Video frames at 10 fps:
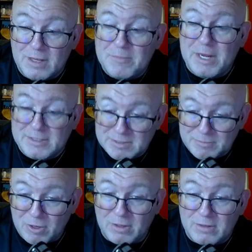and make
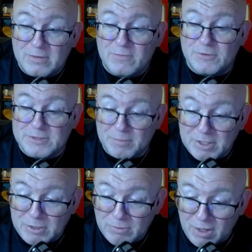some art for
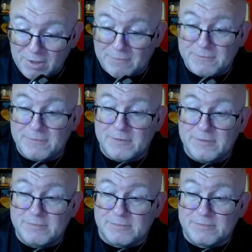somebody you love,
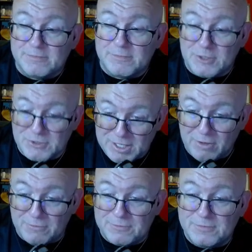
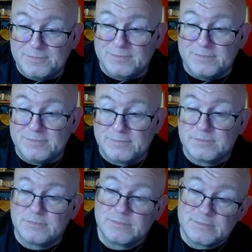yourself.
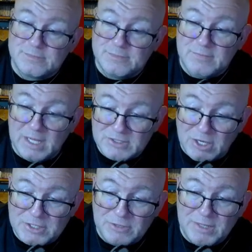I'll
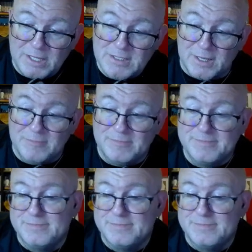talk to you next time.